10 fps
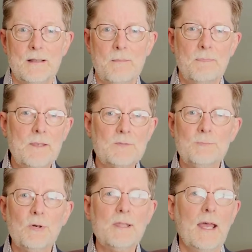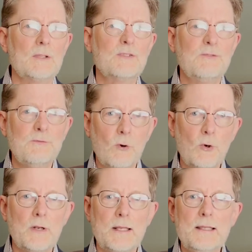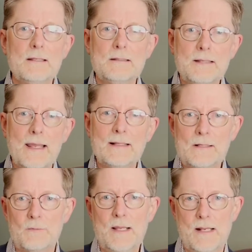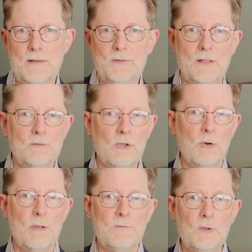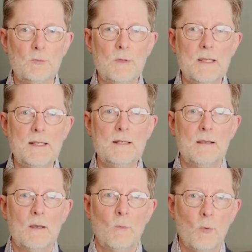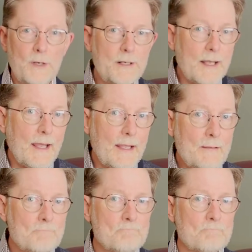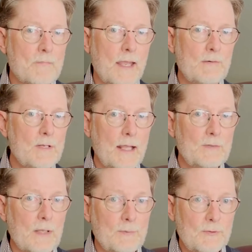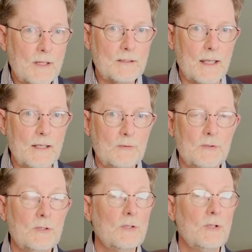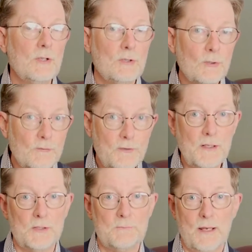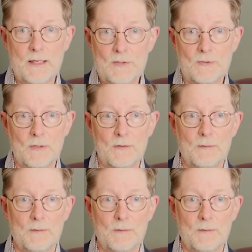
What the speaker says: This book has 40 daily readings. And so if you read one a day, every day except Sundays, you'll finish by Easter.